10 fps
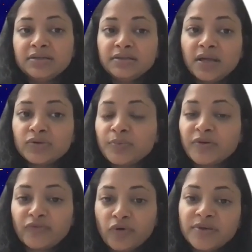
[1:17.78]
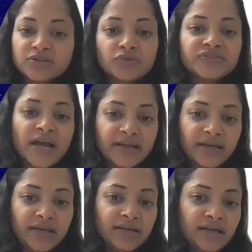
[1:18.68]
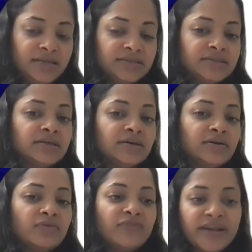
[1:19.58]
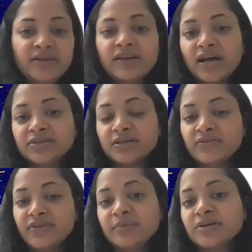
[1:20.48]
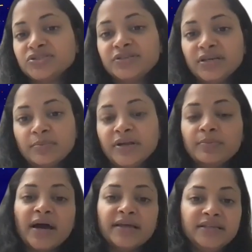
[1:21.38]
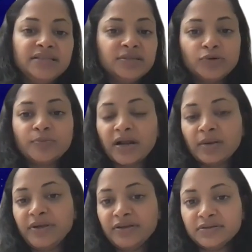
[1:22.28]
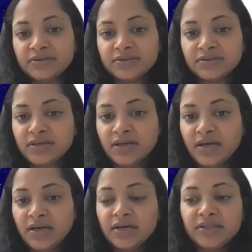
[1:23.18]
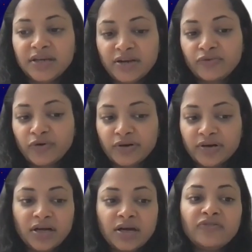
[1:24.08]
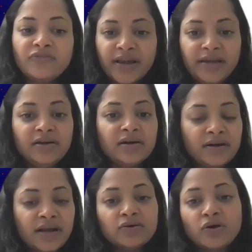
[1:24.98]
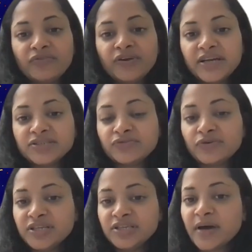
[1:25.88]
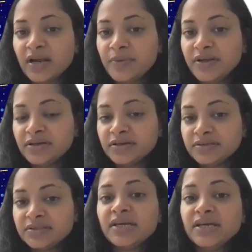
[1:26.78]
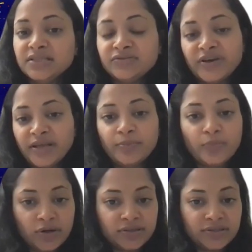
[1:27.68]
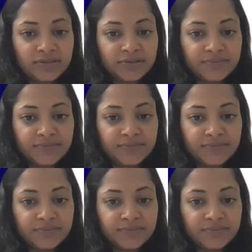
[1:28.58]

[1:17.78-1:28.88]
Now, the performance of tracking is very much determined by these input parameters. Therefore, finding a right configuration for these parameters is very important.